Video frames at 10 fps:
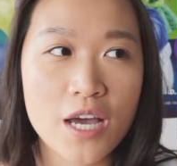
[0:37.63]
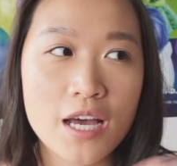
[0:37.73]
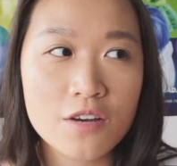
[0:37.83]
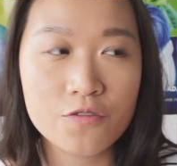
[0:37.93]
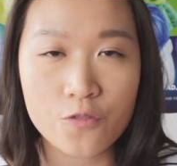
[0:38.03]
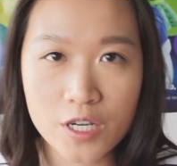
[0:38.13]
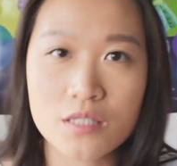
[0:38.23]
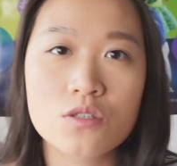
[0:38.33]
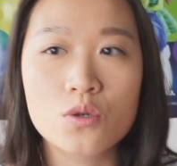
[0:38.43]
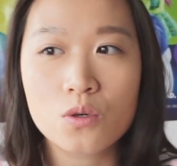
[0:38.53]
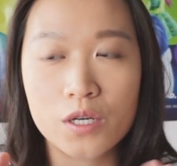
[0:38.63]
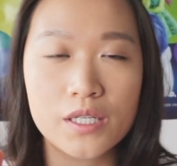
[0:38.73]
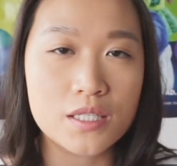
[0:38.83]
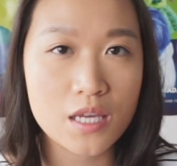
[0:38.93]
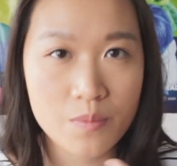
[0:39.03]
have friends who are in
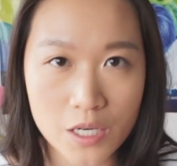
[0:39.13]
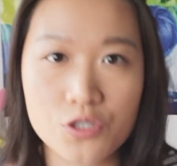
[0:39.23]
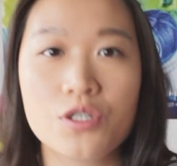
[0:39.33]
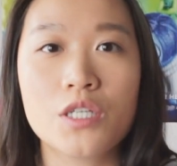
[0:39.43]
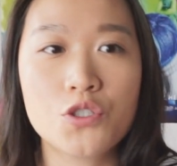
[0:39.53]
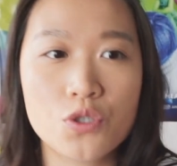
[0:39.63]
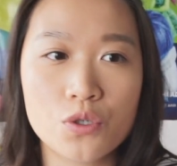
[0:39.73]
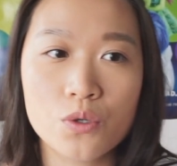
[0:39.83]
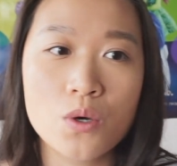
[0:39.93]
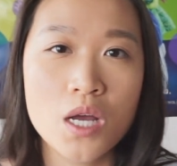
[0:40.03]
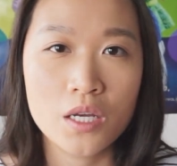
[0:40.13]
the same major as you,